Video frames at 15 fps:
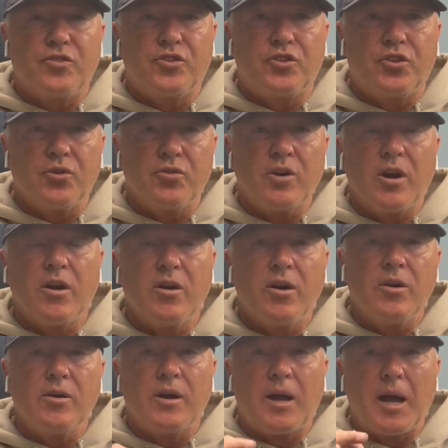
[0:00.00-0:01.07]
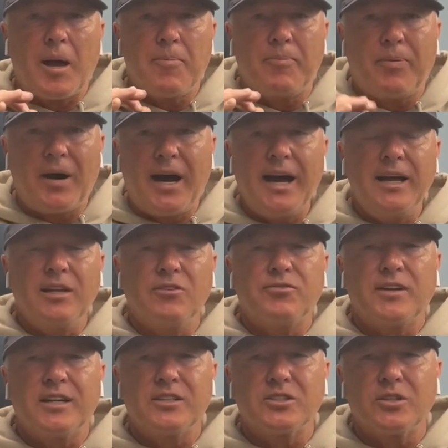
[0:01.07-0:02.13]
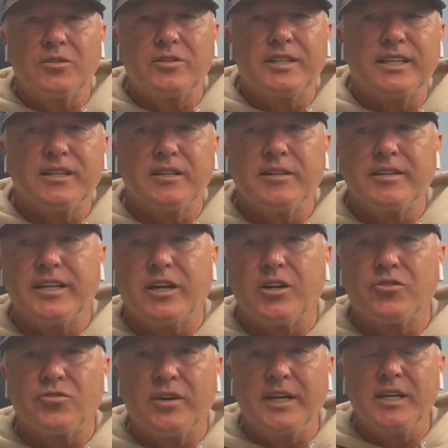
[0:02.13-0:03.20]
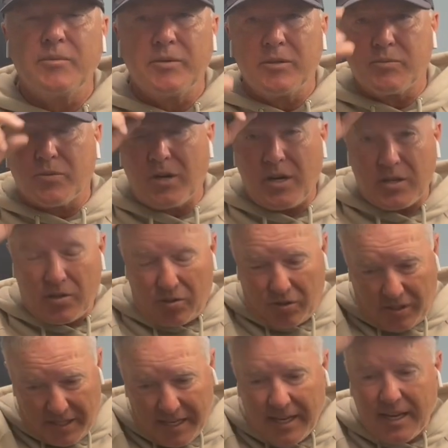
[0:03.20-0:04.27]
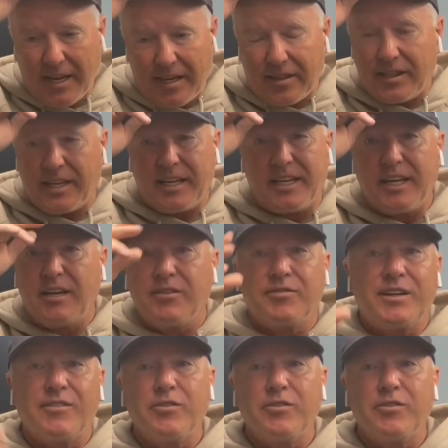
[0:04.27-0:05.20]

there are a pile of fellas out there that are trying to build Broncos that have never